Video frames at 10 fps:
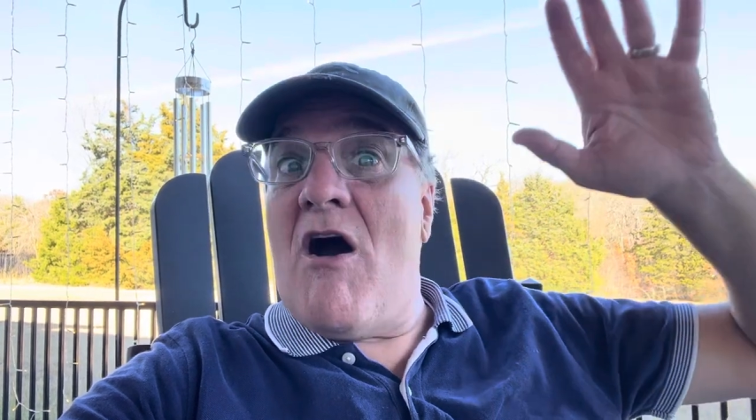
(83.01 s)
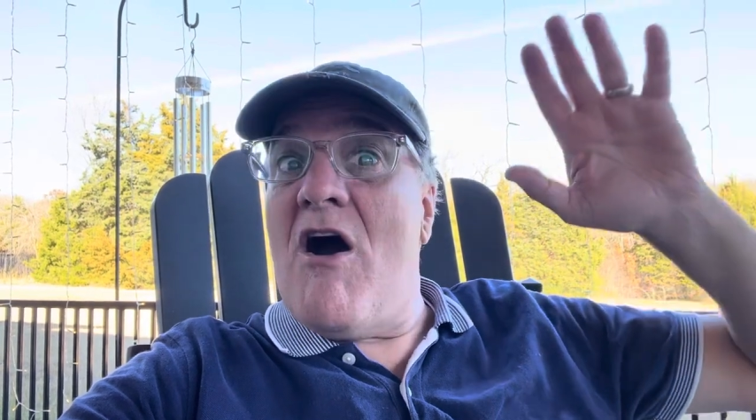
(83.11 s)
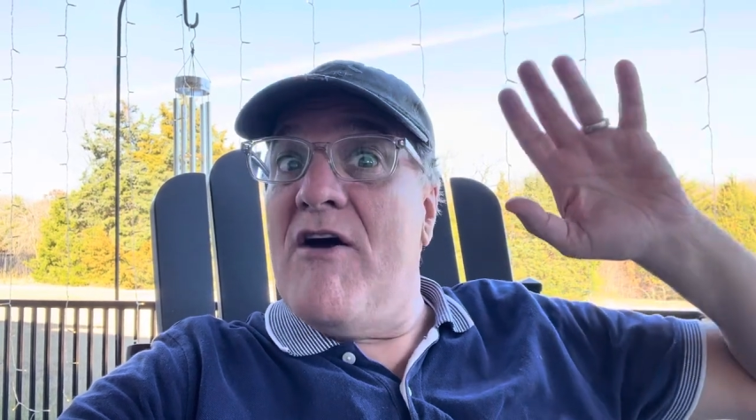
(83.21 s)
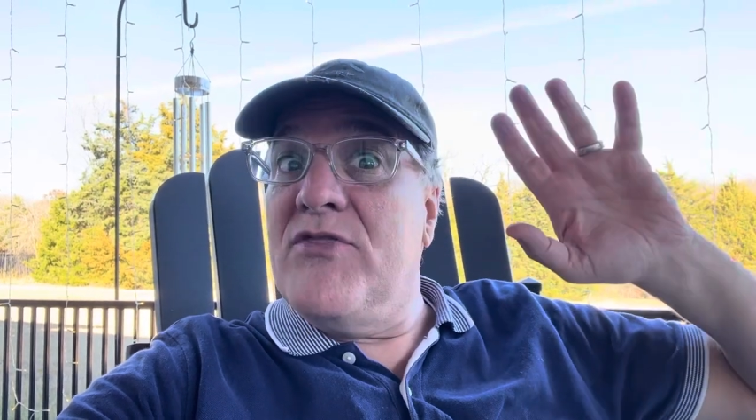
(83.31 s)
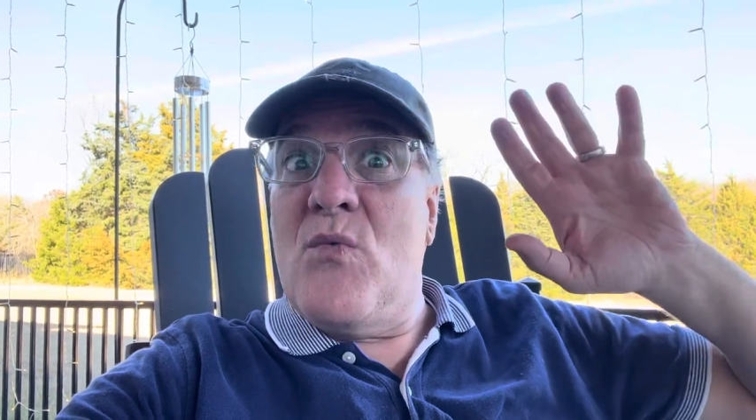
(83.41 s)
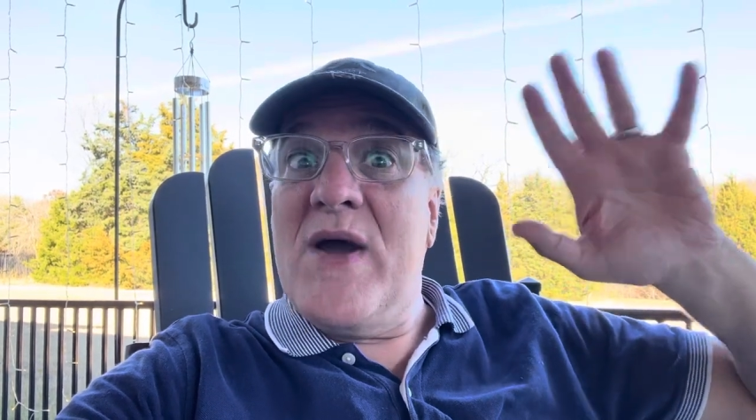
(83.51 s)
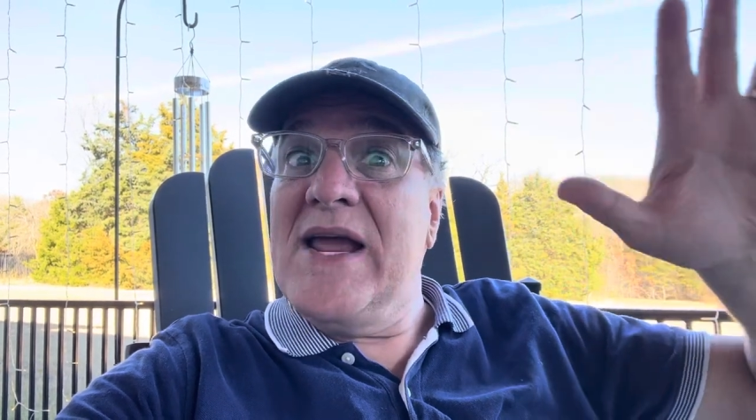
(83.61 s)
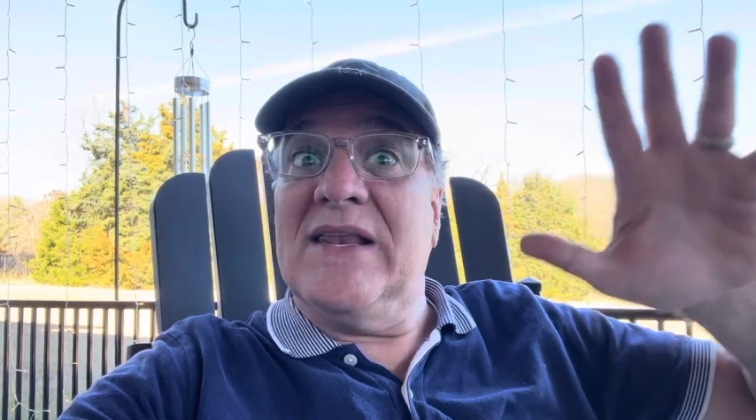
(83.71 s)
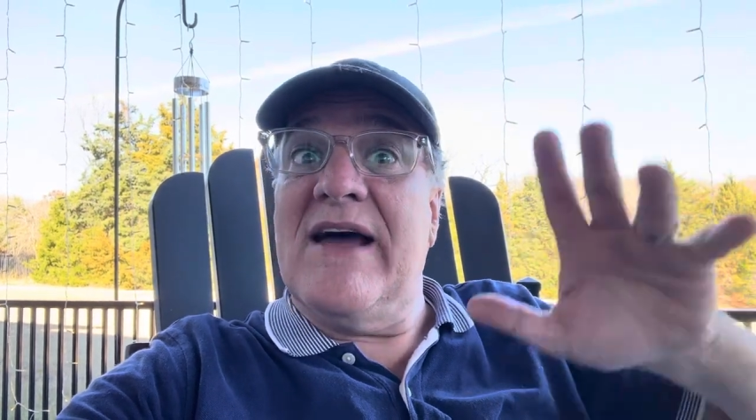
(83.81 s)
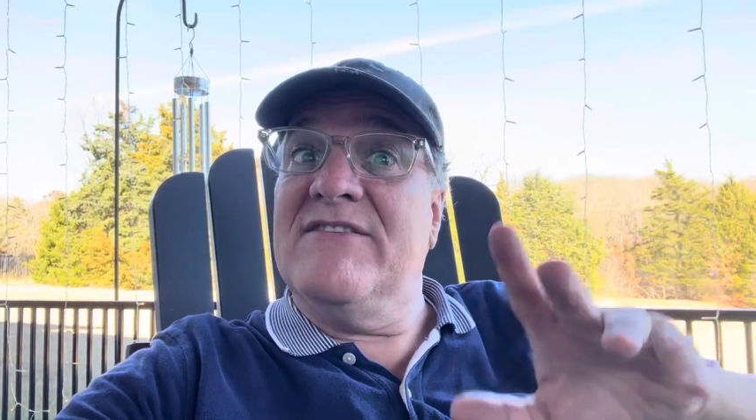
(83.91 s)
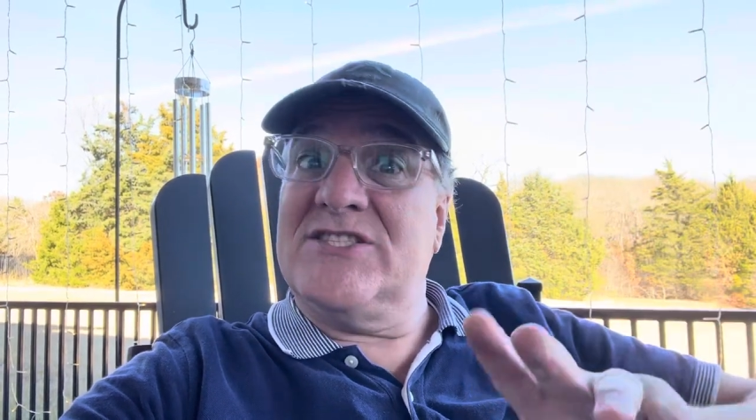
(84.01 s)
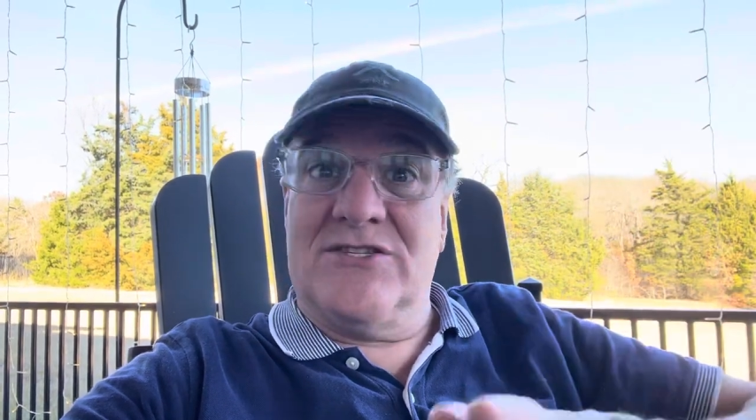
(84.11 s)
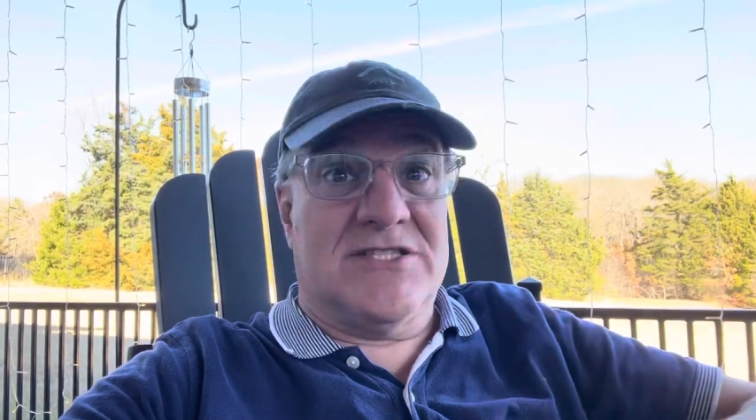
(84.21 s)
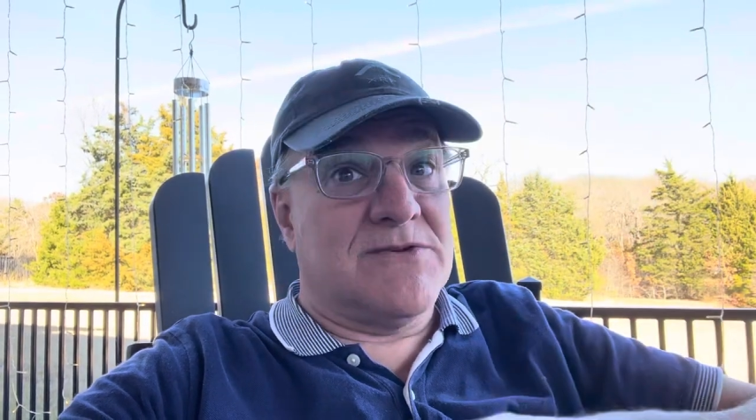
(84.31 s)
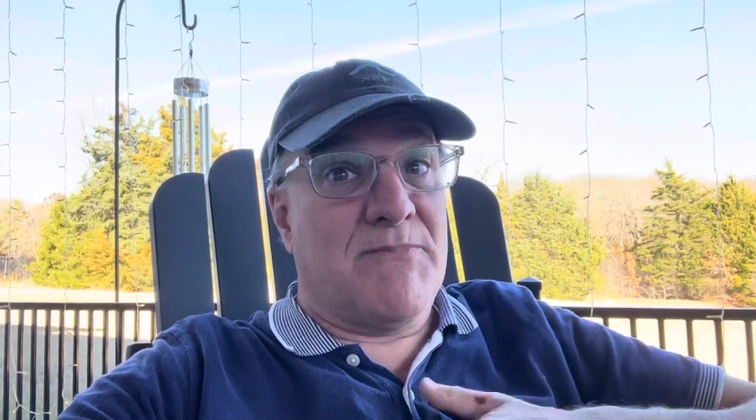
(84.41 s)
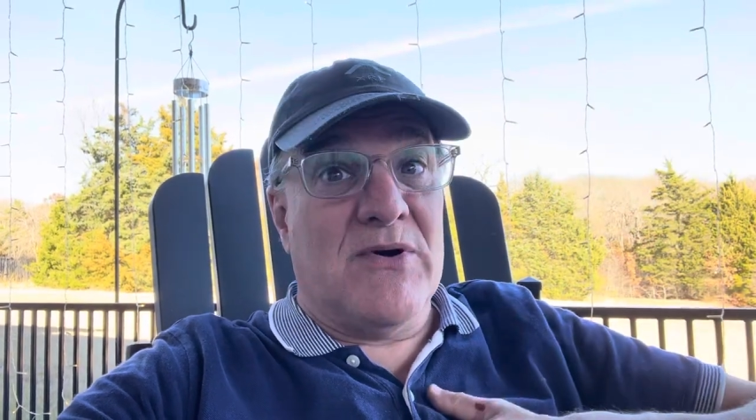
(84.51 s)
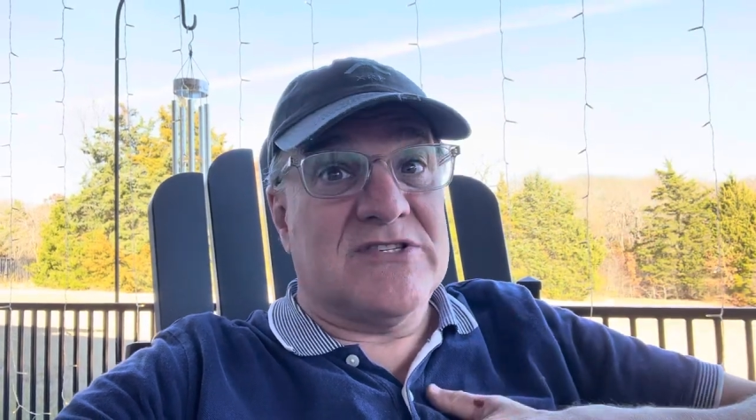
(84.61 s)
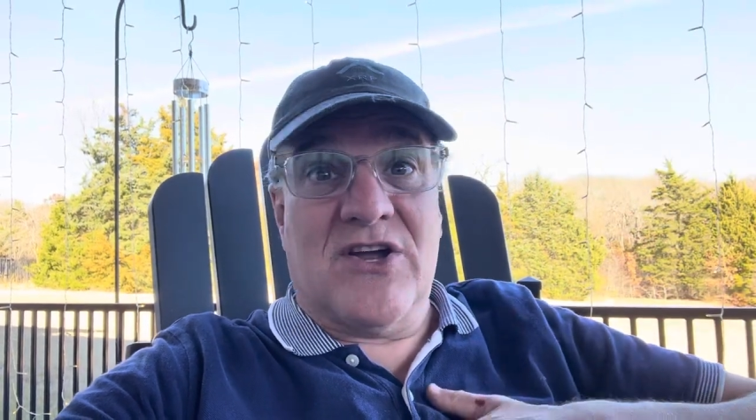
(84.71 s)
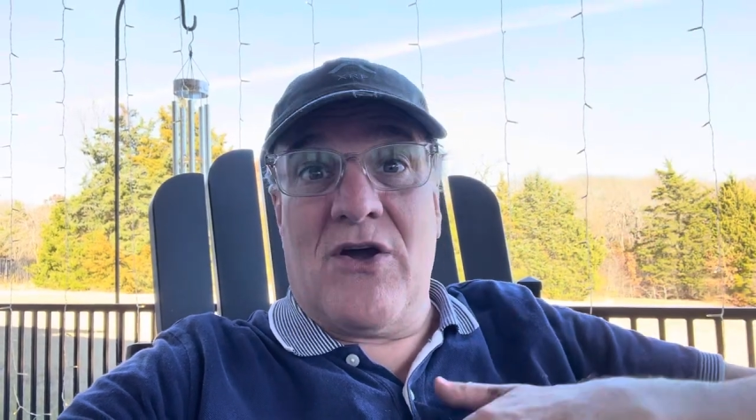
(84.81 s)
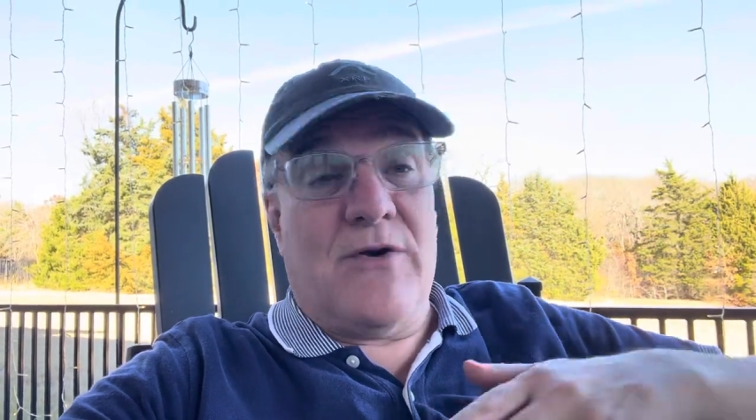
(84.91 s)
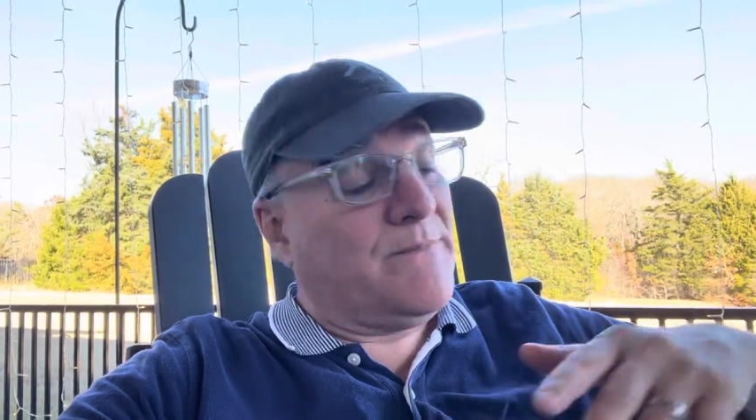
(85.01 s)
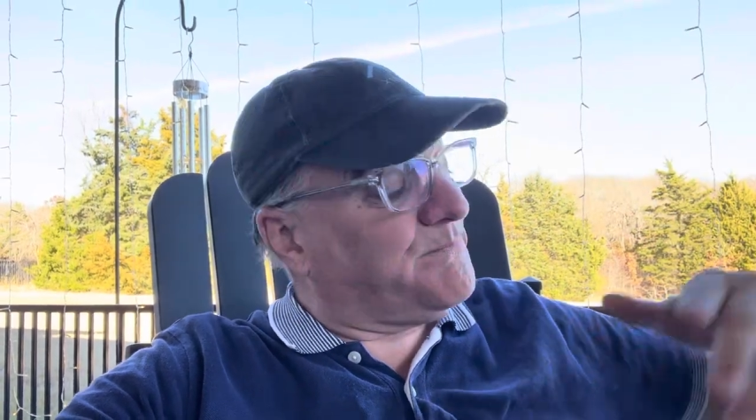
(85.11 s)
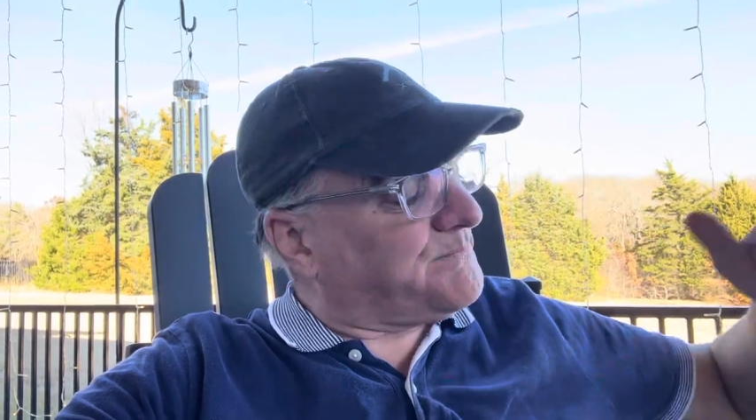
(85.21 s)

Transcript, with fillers: on the way life should supposed to go